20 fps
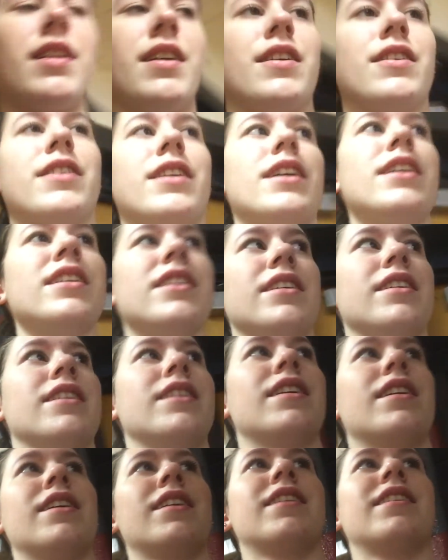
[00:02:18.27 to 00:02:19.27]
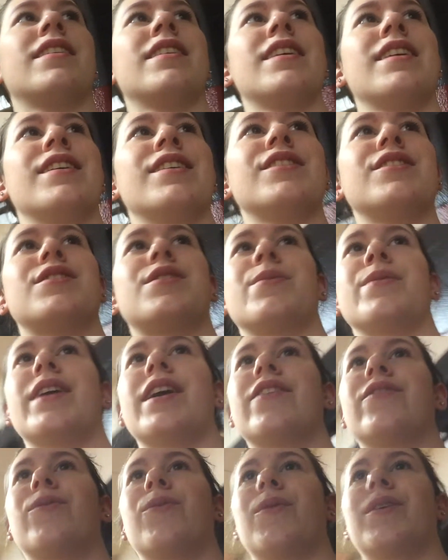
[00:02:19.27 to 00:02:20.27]
Okay. So we
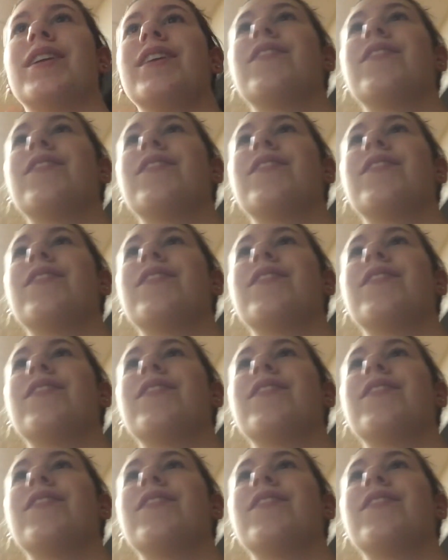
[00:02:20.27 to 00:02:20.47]
have one